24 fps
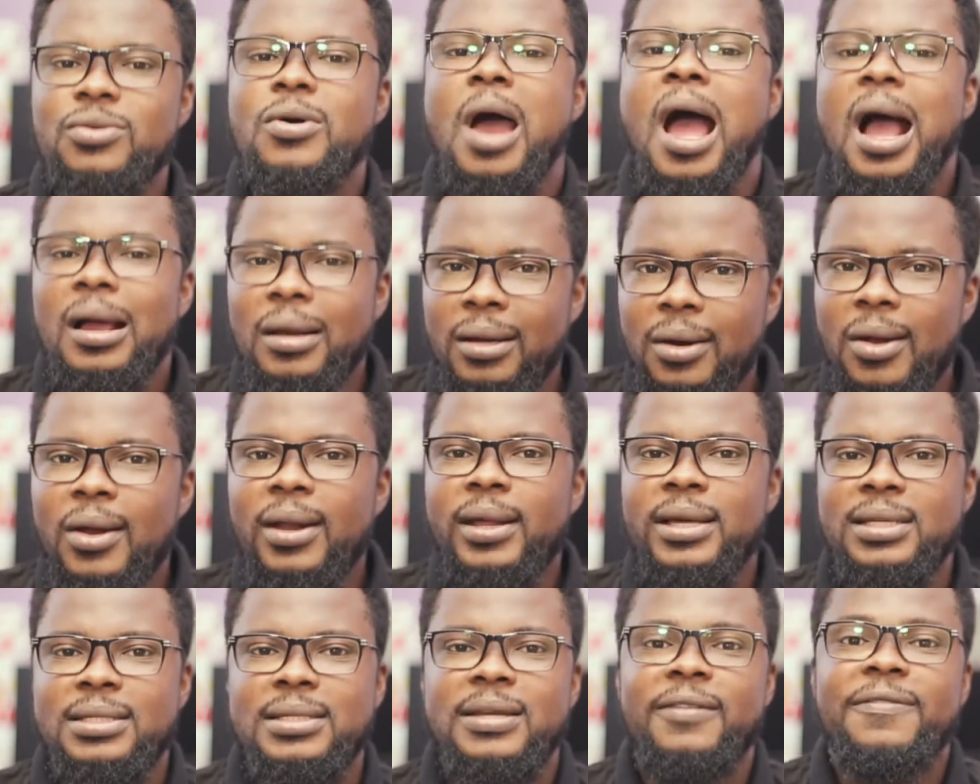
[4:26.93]
to
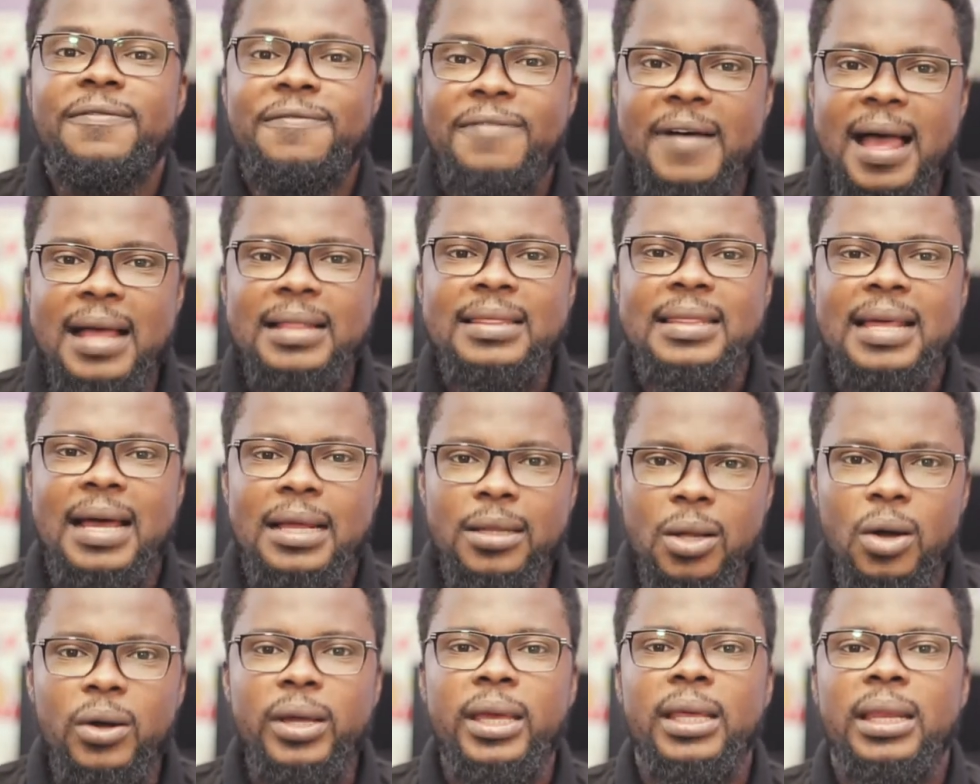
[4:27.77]
acknowledge the fact
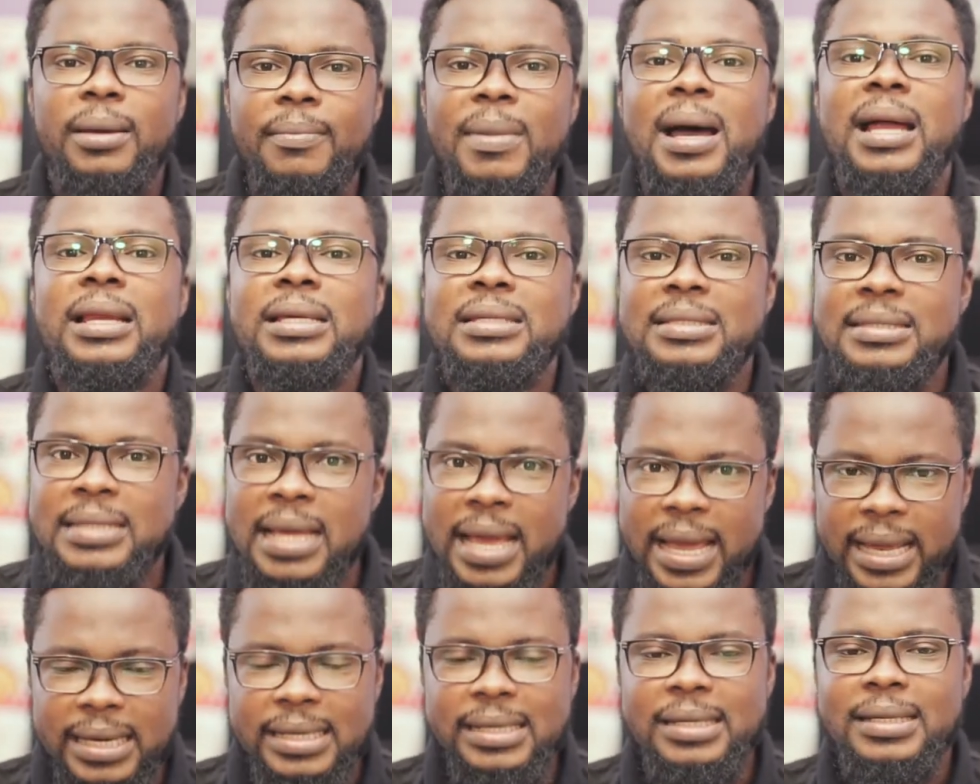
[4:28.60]
that, okay, the man is
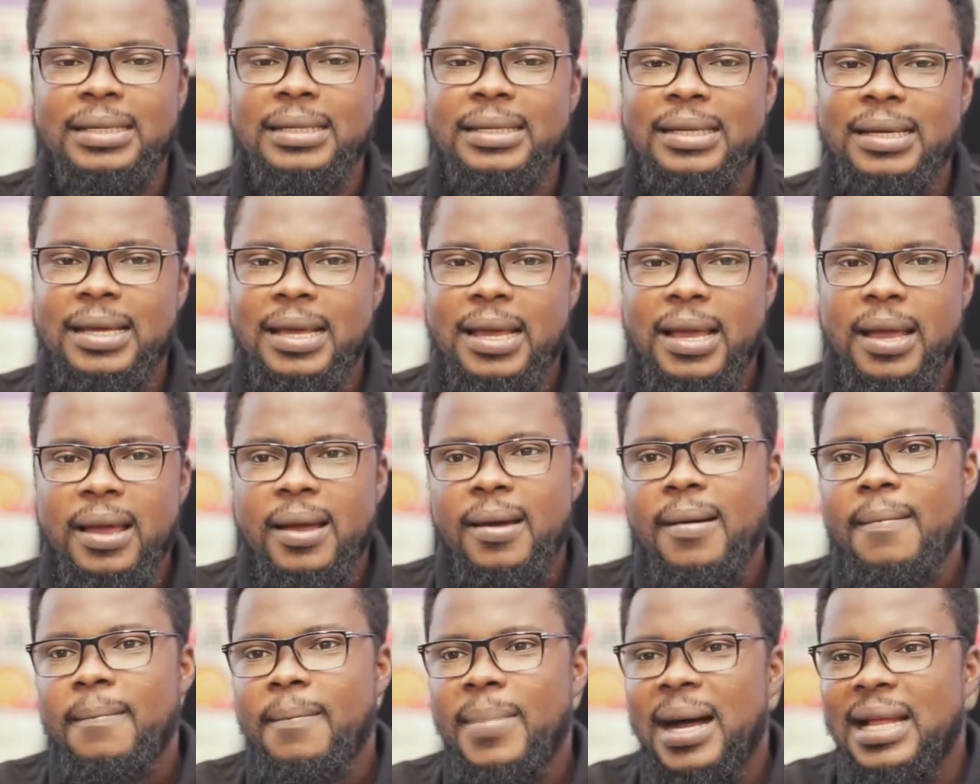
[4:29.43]
dead.
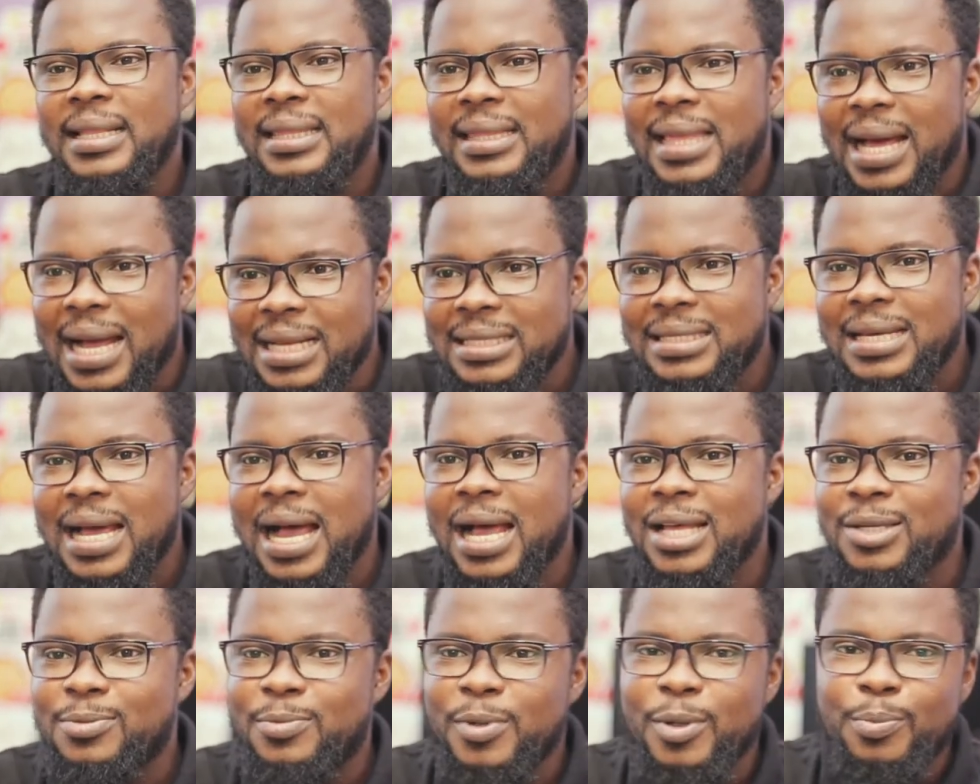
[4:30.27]
But that
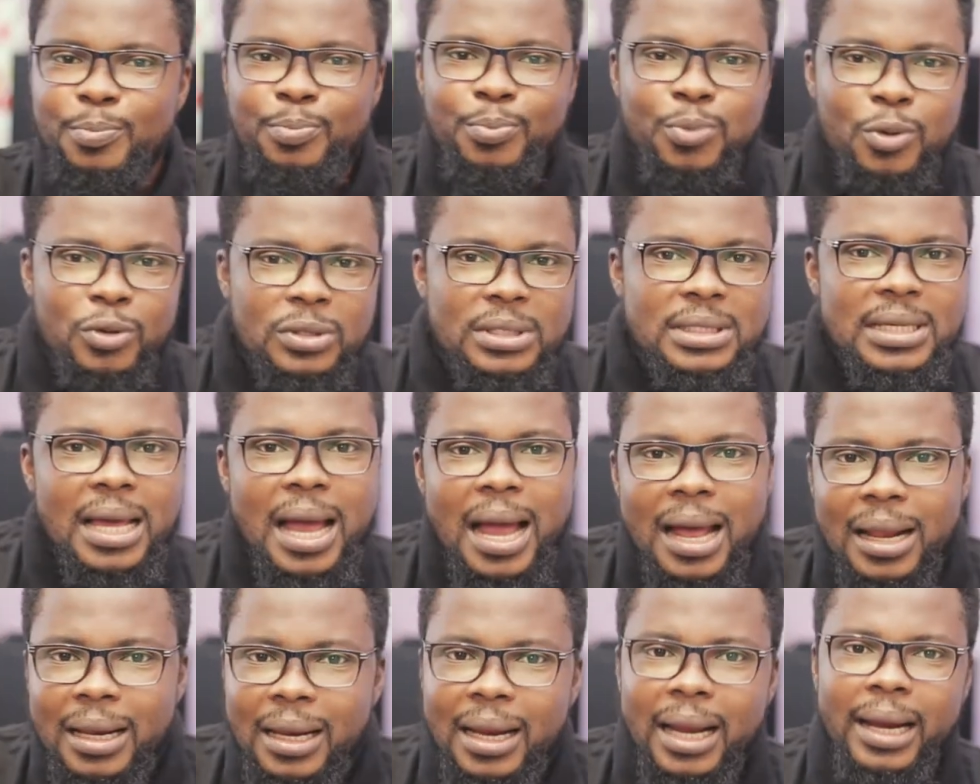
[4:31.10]
has been put
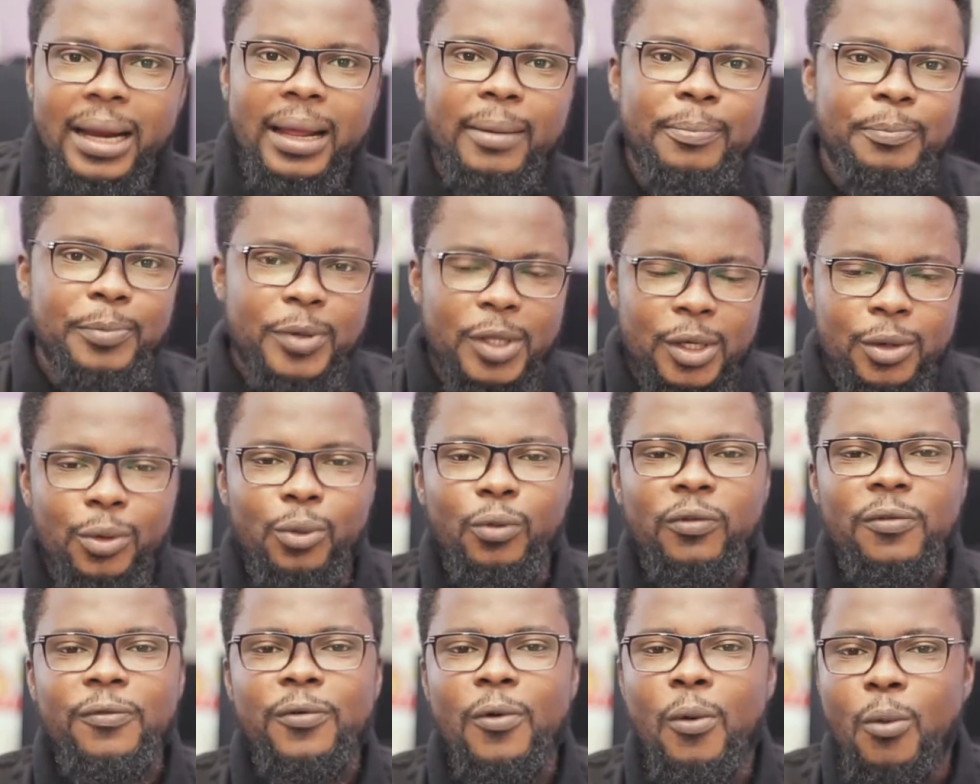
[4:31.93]
under the pillow.
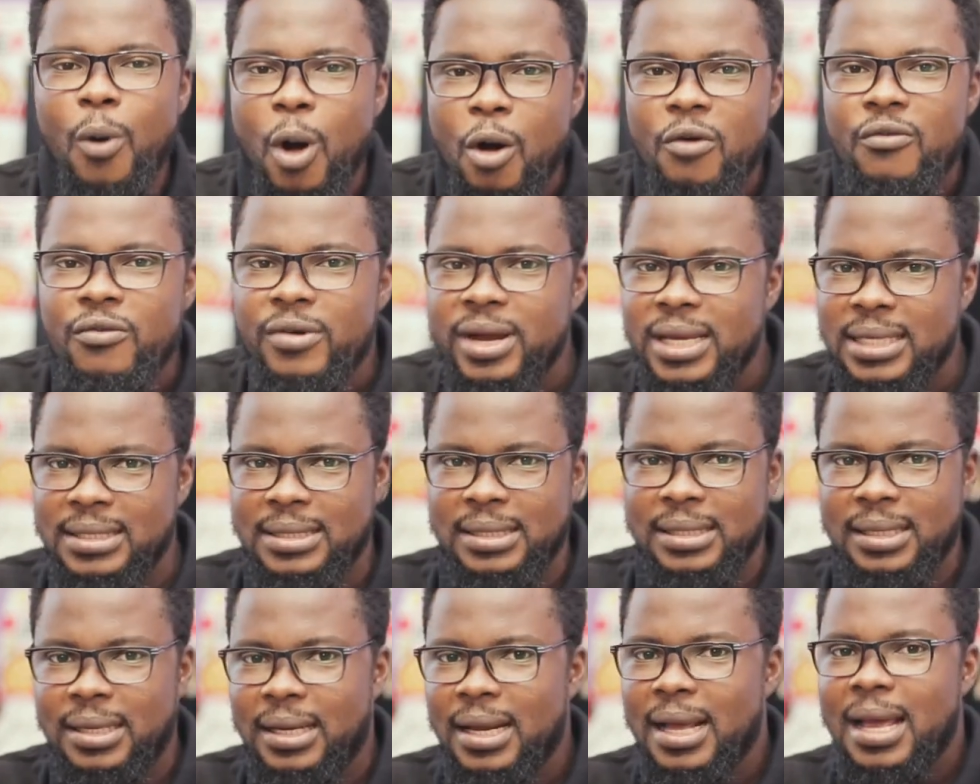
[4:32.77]
For what
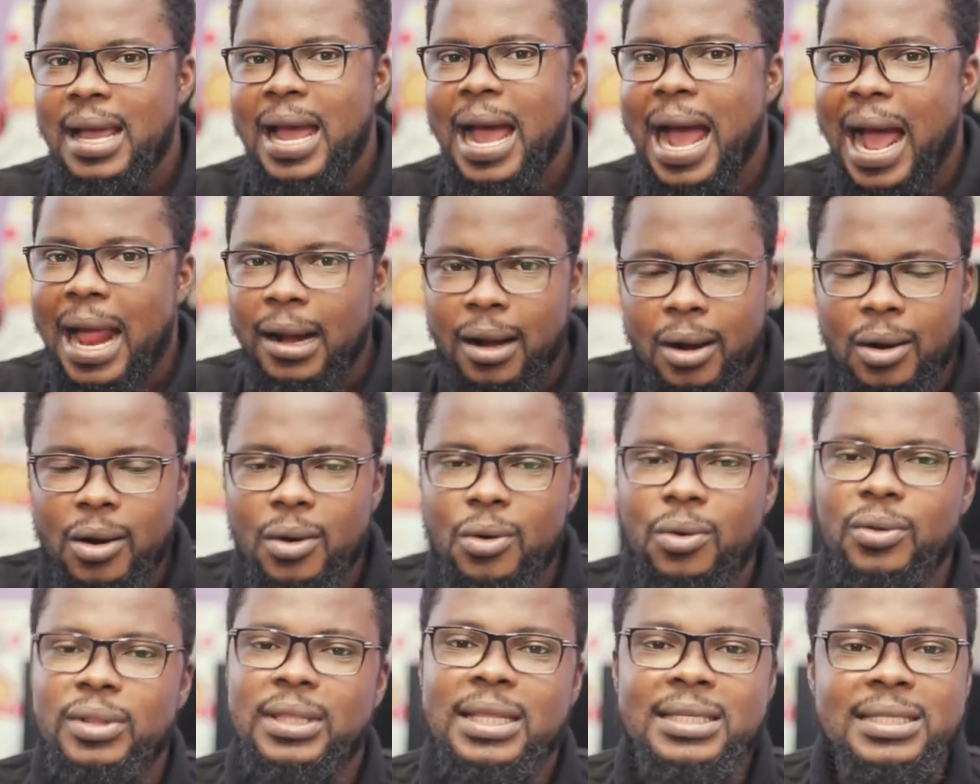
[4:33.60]
reason? I don't
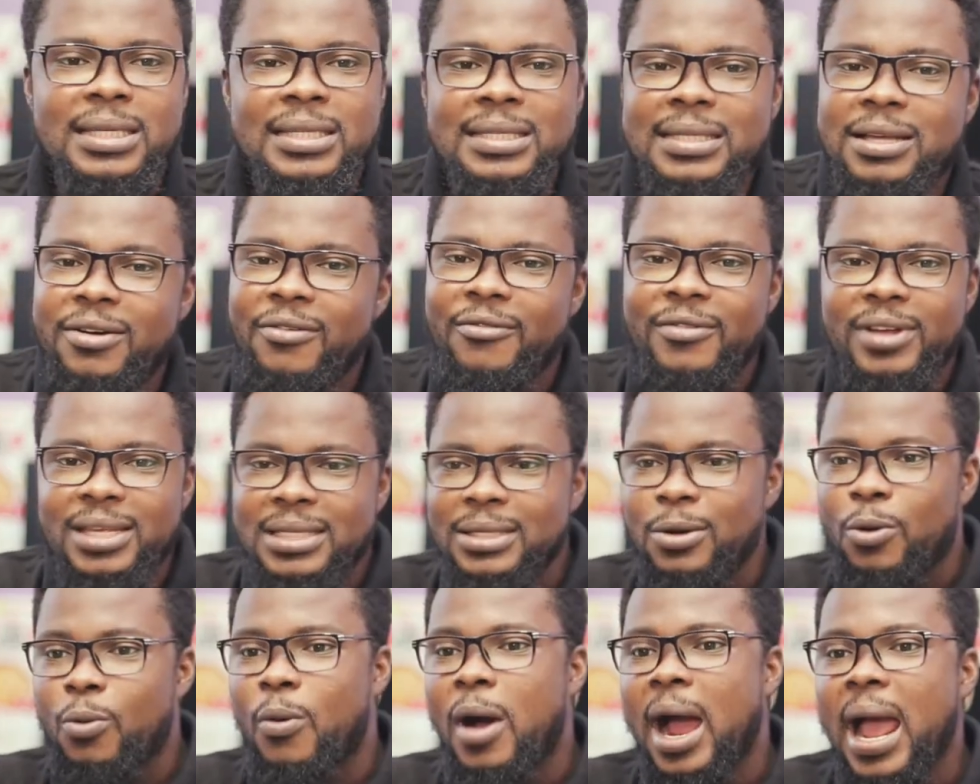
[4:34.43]
know. This is the
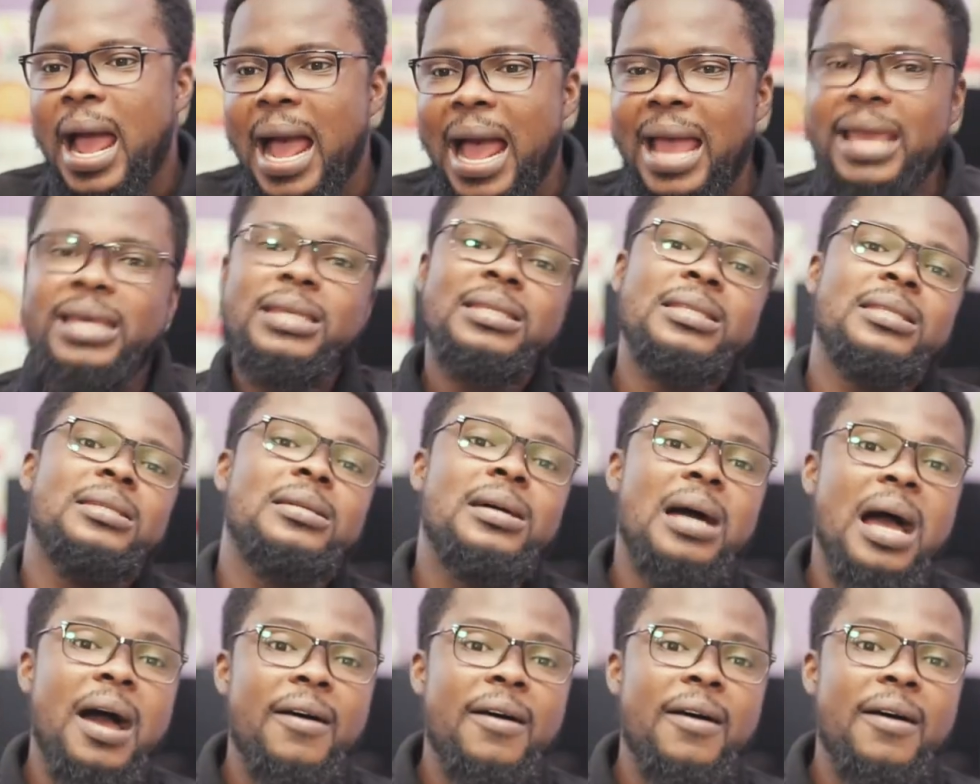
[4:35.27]
reason why I still